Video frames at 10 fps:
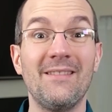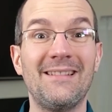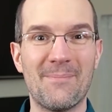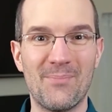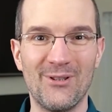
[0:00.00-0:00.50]

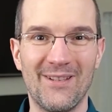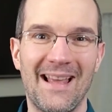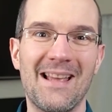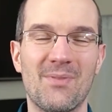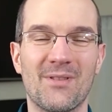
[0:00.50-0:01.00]
Tap on the
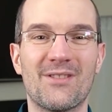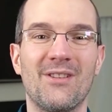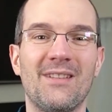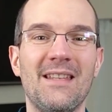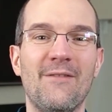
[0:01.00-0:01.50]
like
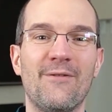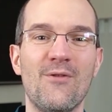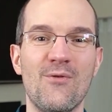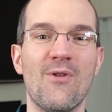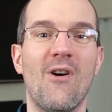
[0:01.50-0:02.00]
button if
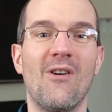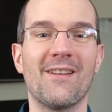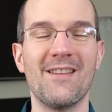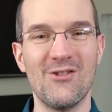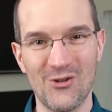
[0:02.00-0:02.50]
you are
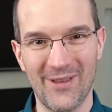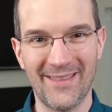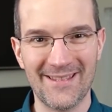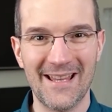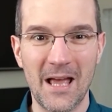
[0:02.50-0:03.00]
enjoying
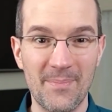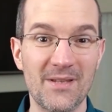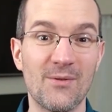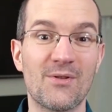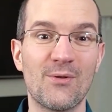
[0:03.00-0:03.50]
this
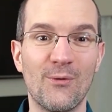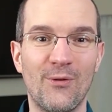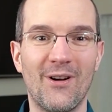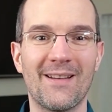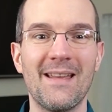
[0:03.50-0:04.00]
episode so
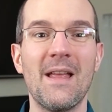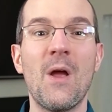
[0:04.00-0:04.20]
far.